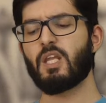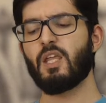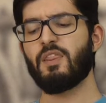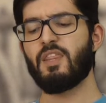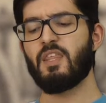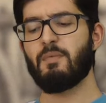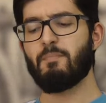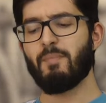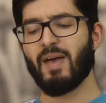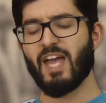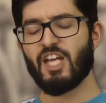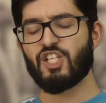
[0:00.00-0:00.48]

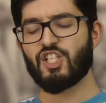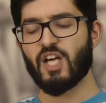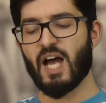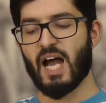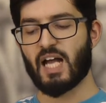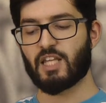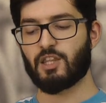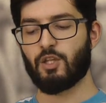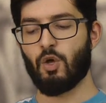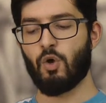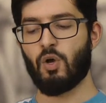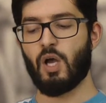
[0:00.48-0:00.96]
The major
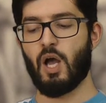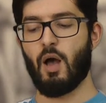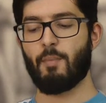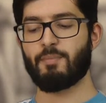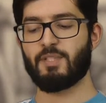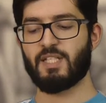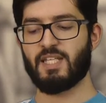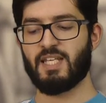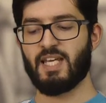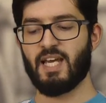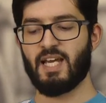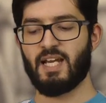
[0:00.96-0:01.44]
act, though,
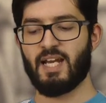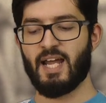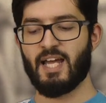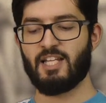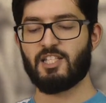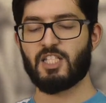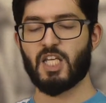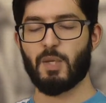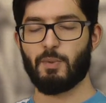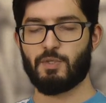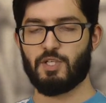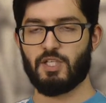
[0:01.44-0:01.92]
comes a year
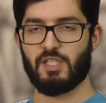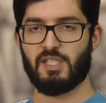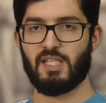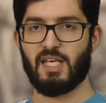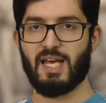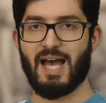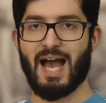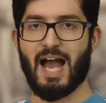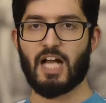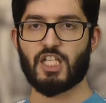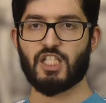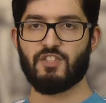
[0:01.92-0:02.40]
later, which is
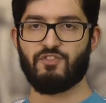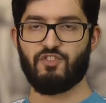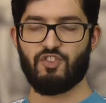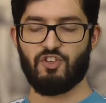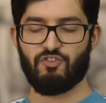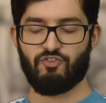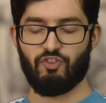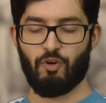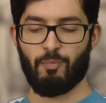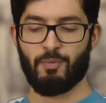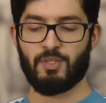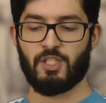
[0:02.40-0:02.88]
the Act of
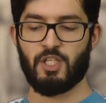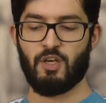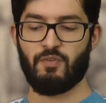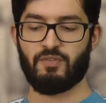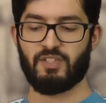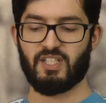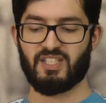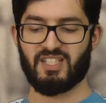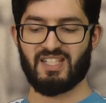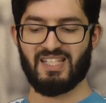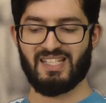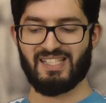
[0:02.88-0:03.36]
Uniformity of
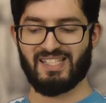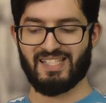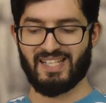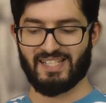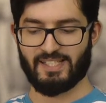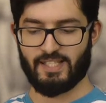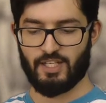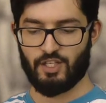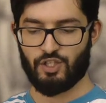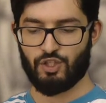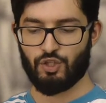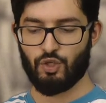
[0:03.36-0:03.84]

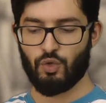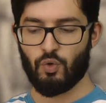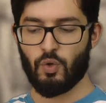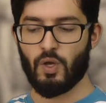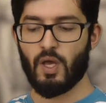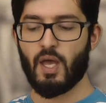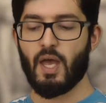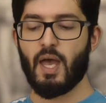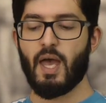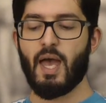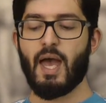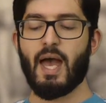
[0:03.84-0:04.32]
1662.
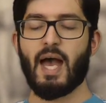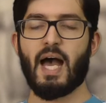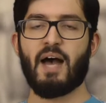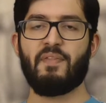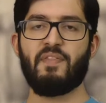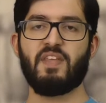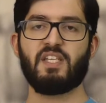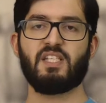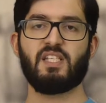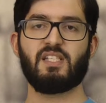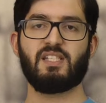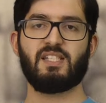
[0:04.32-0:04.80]

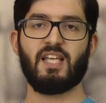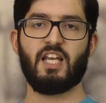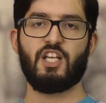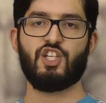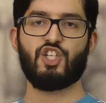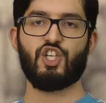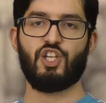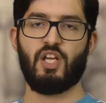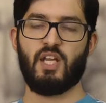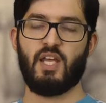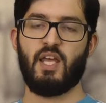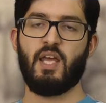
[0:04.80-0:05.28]
And this
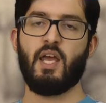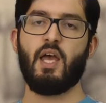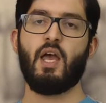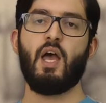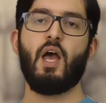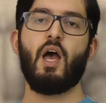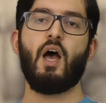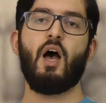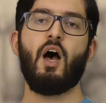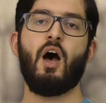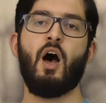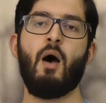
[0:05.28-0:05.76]
essentially
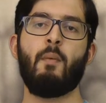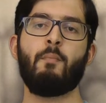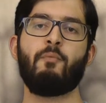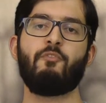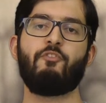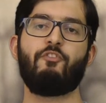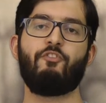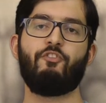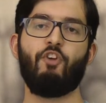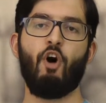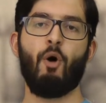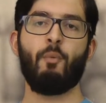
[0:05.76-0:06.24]

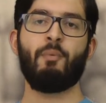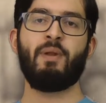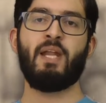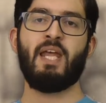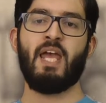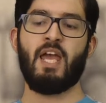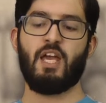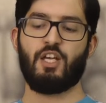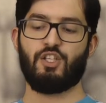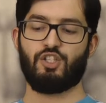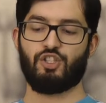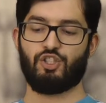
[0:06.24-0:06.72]

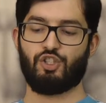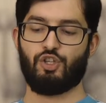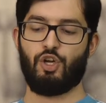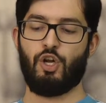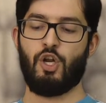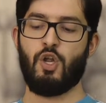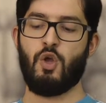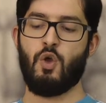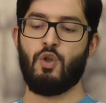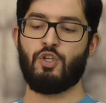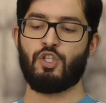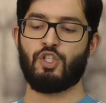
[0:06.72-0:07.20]
formally
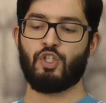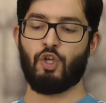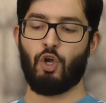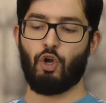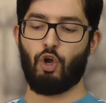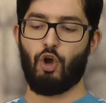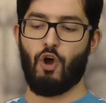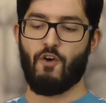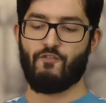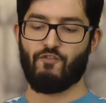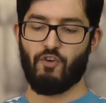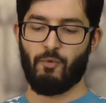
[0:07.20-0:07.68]
excludes
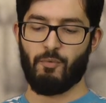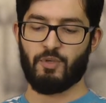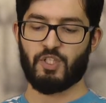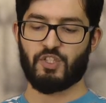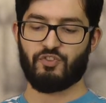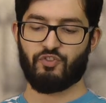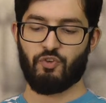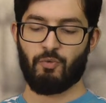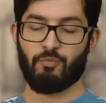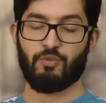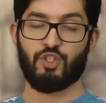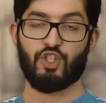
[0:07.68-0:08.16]

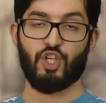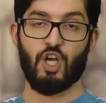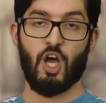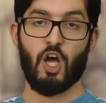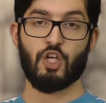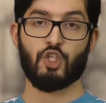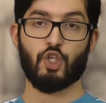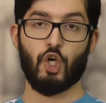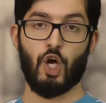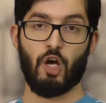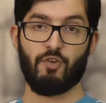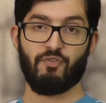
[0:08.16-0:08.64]
non-conformists from
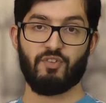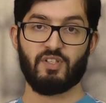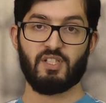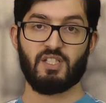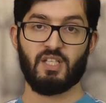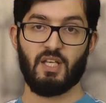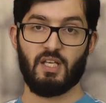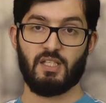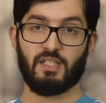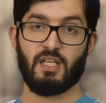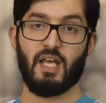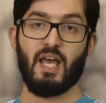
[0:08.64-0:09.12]
church
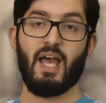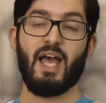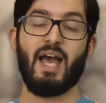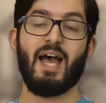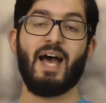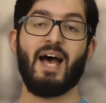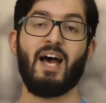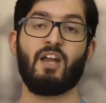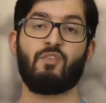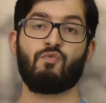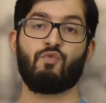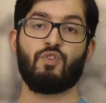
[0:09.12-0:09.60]
offices
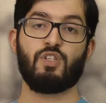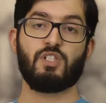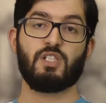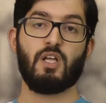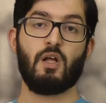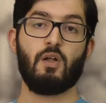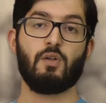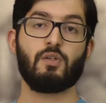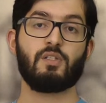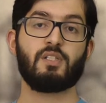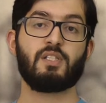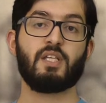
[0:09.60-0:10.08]
and
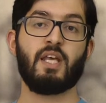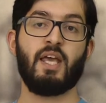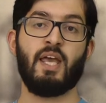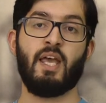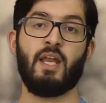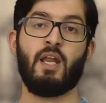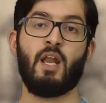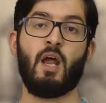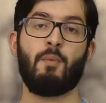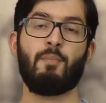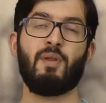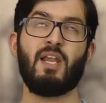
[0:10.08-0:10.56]
results
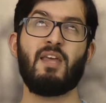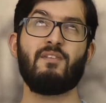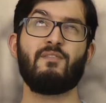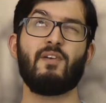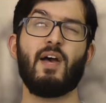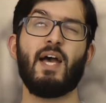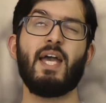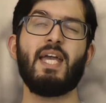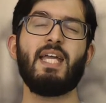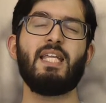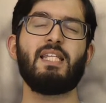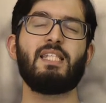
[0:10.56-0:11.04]
in, I believe,
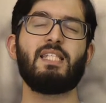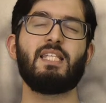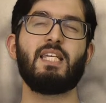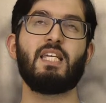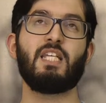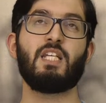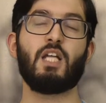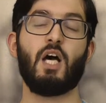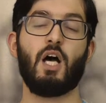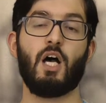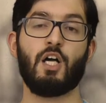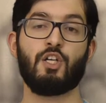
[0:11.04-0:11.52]

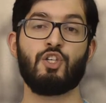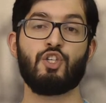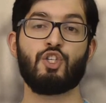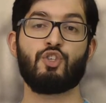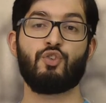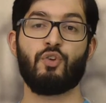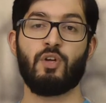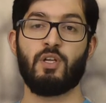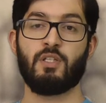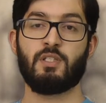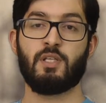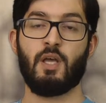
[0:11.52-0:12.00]

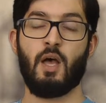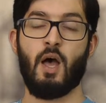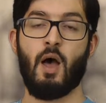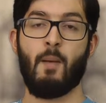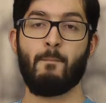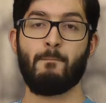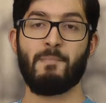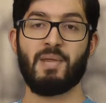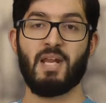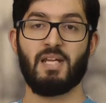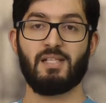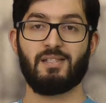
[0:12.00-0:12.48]
1,800
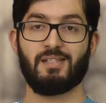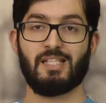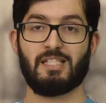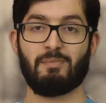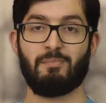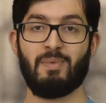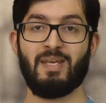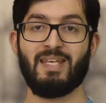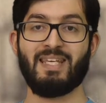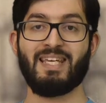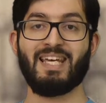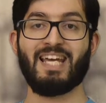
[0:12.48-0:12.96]
ministers
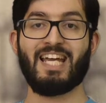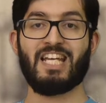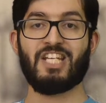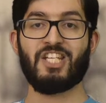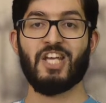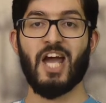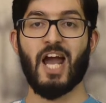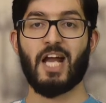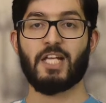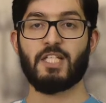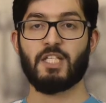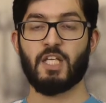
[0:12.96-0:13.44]
being
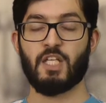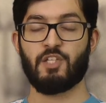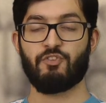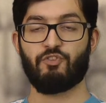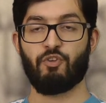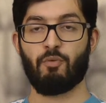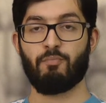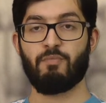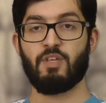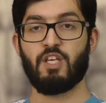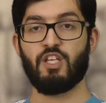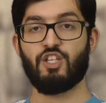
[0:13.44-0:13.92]
ejected
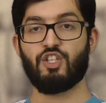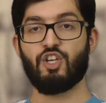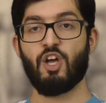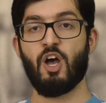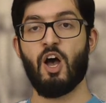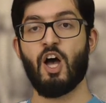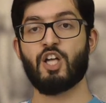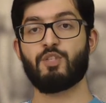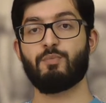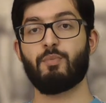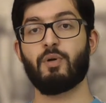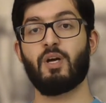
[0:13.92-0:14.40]
from the
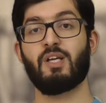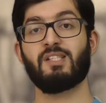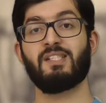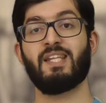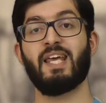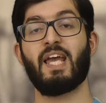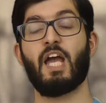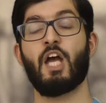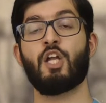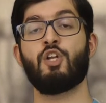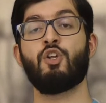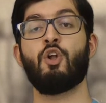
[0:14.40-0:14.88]
church because
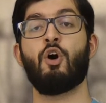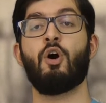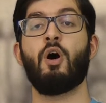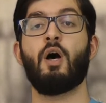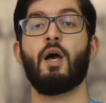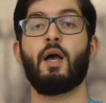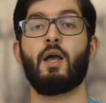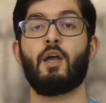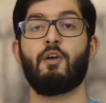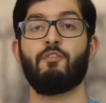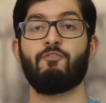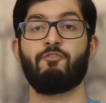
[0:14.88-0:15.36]
they cannot
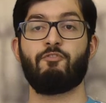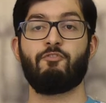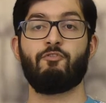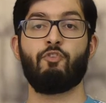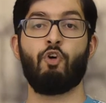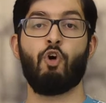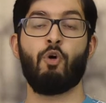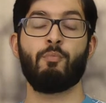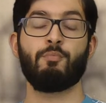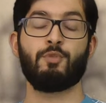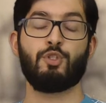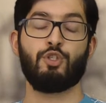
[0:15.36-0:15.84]

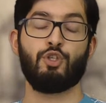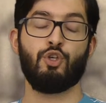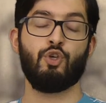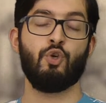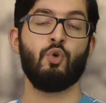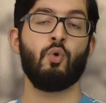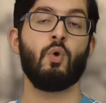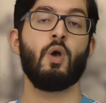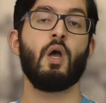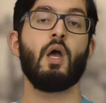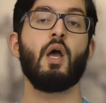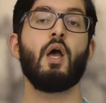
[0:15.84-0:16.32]
conform
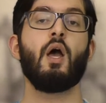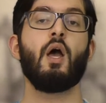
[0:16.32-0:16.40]
to